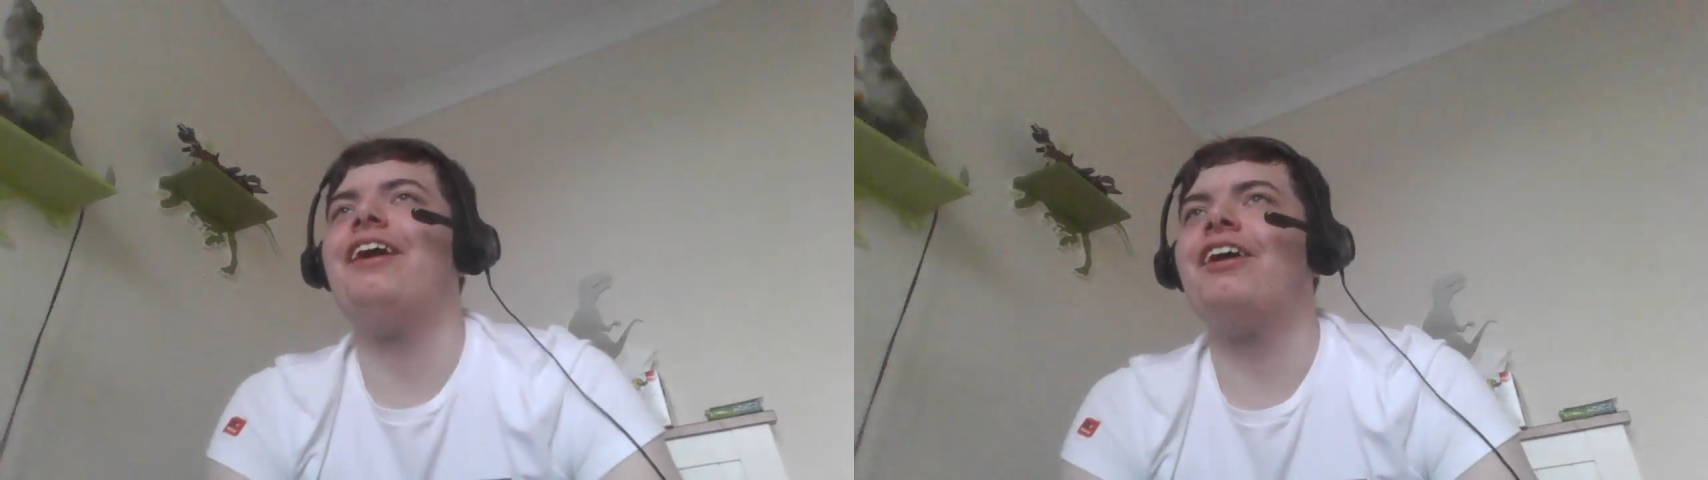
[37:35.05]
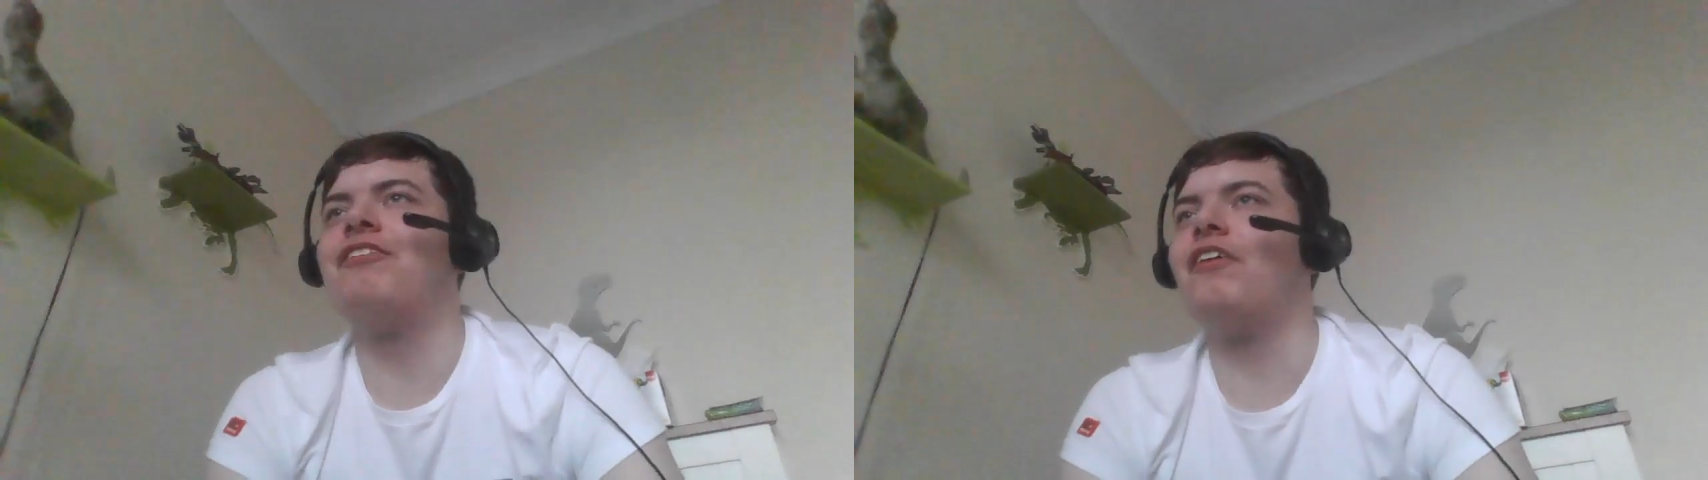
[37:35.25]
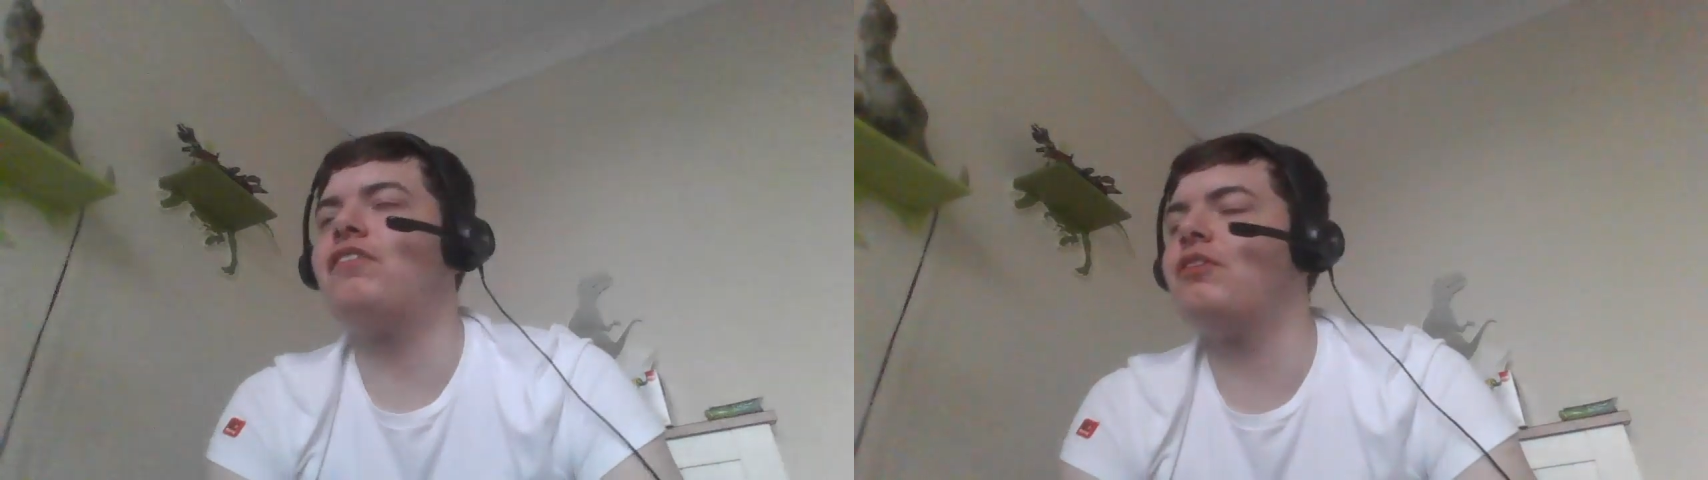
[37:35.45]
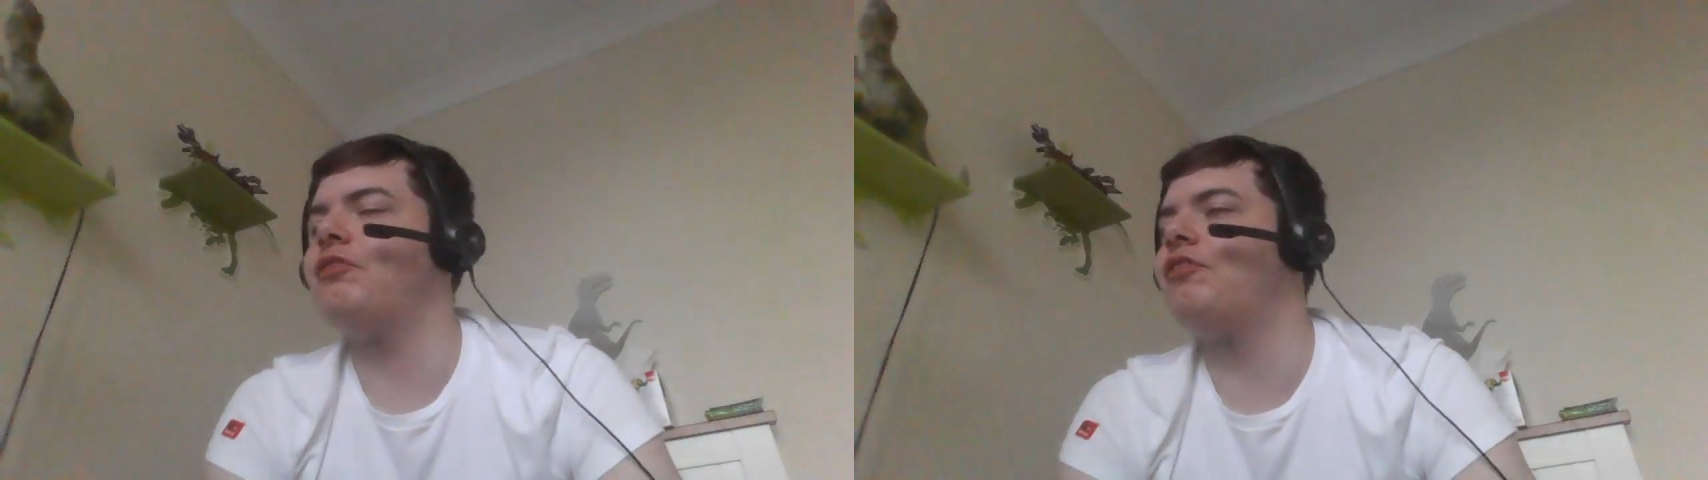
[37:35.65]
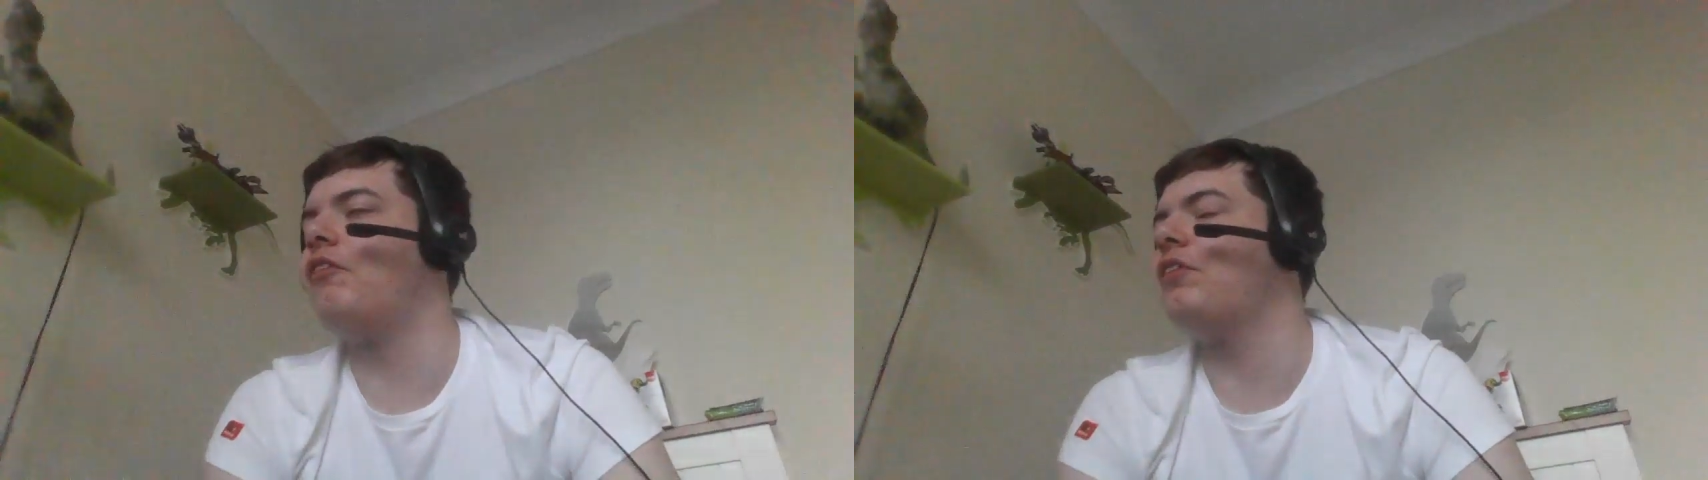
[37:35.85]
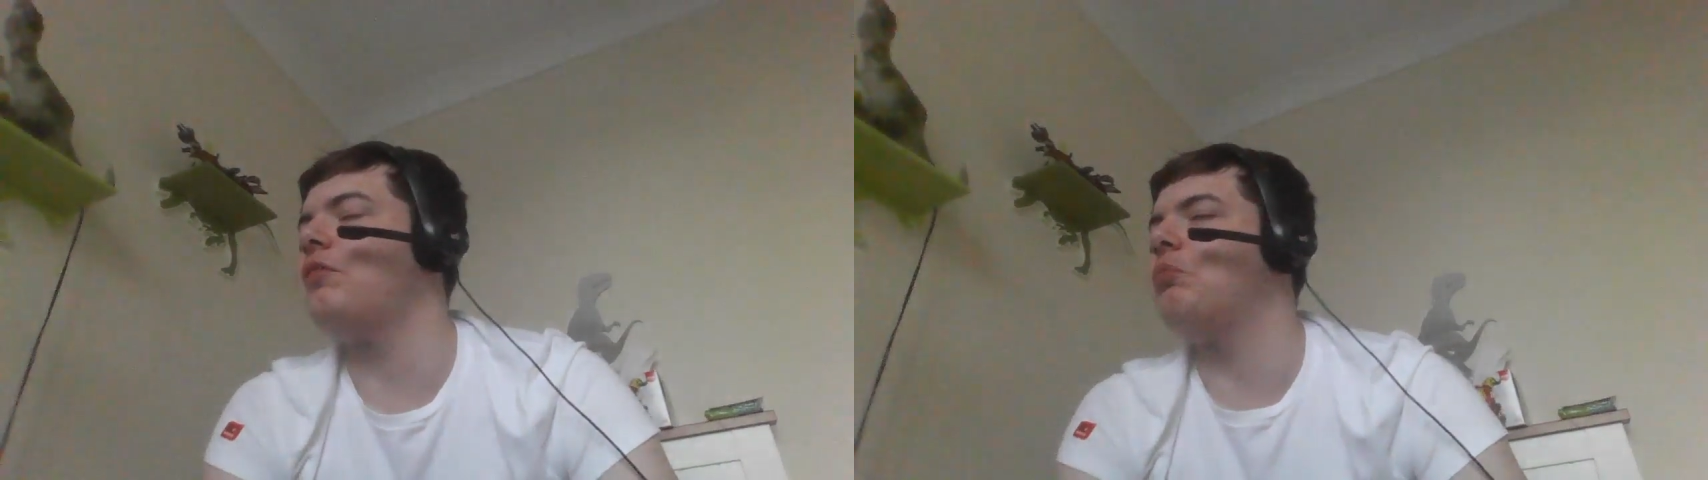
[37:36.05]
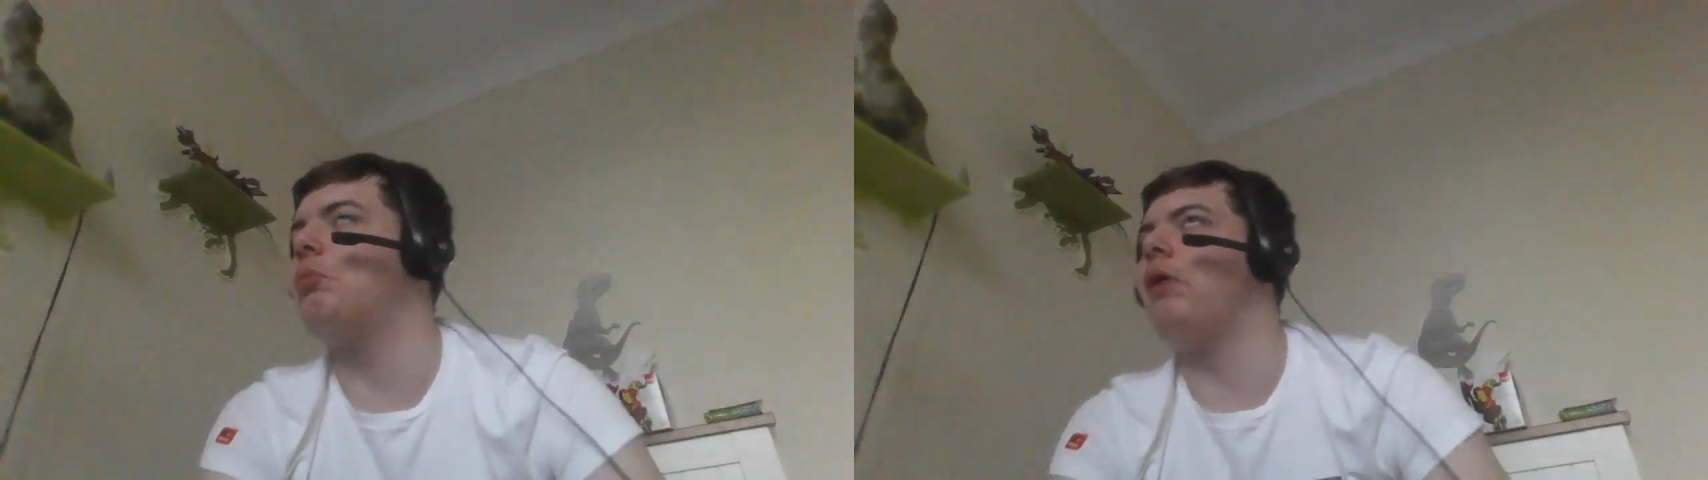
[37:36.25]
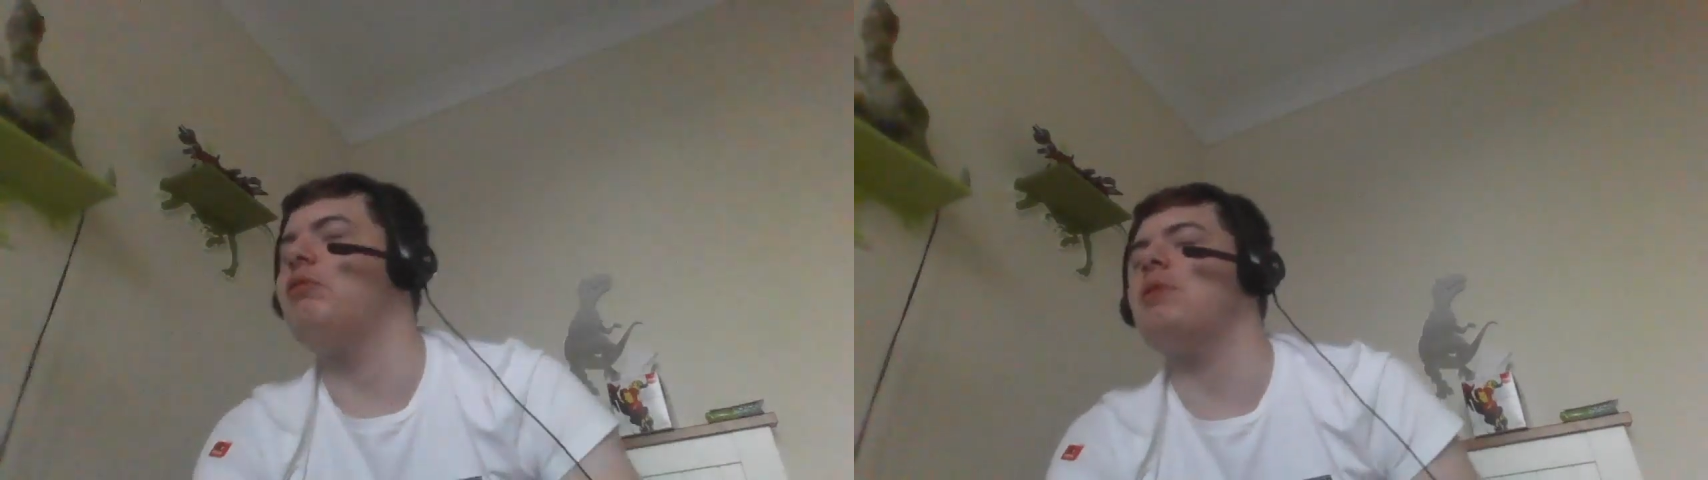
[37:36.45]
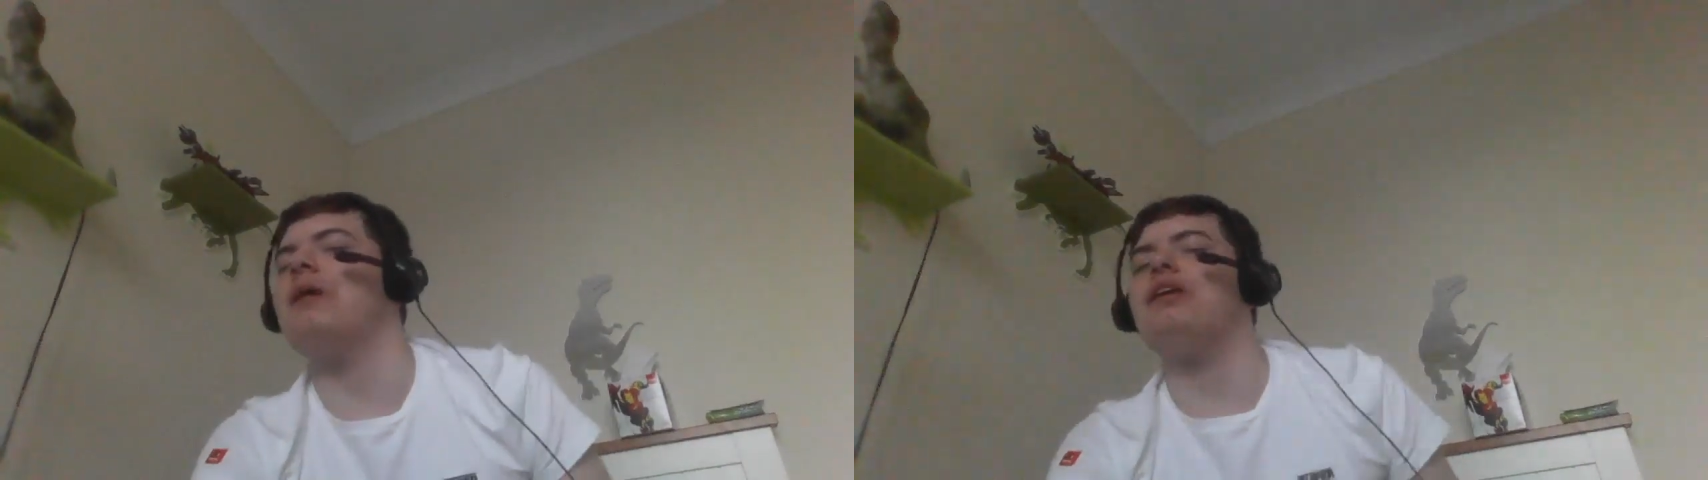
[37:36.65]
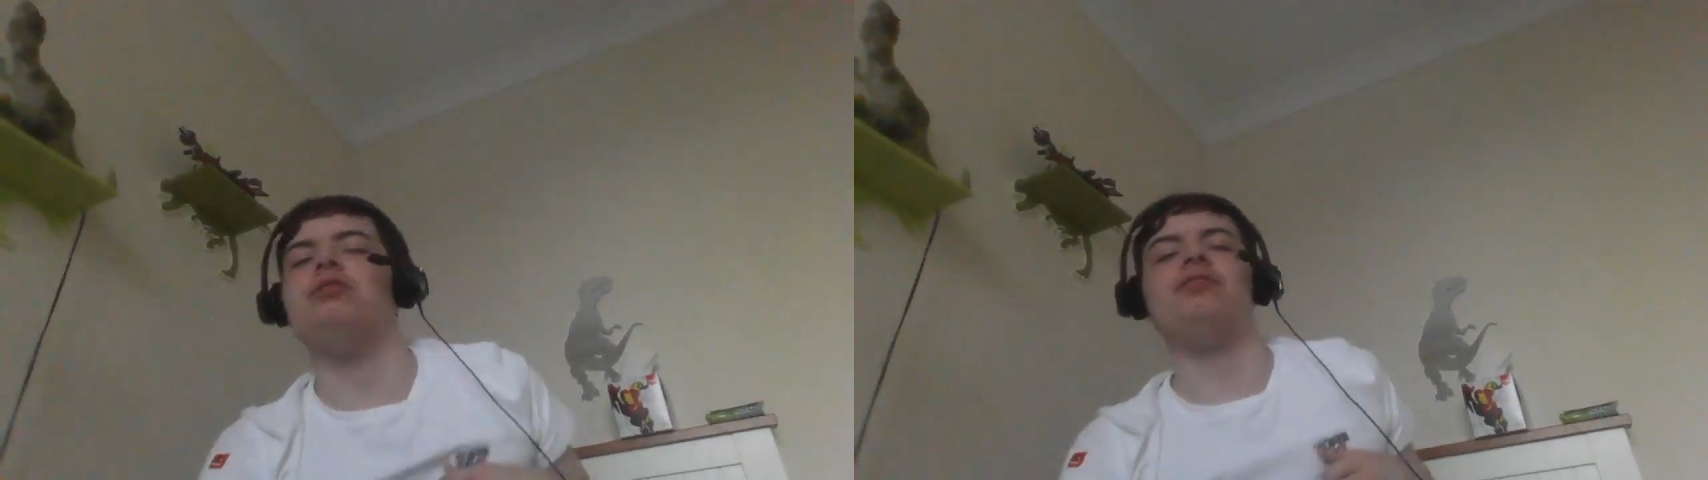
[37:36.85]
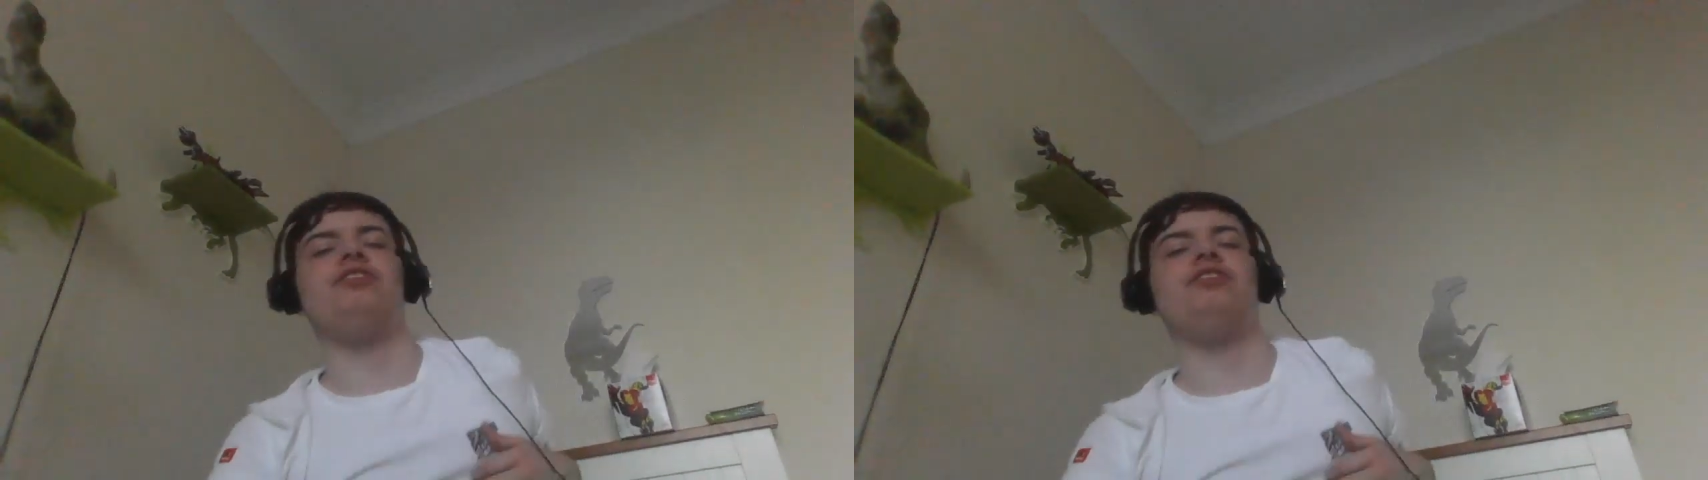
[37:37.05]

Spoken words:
for the remainder of the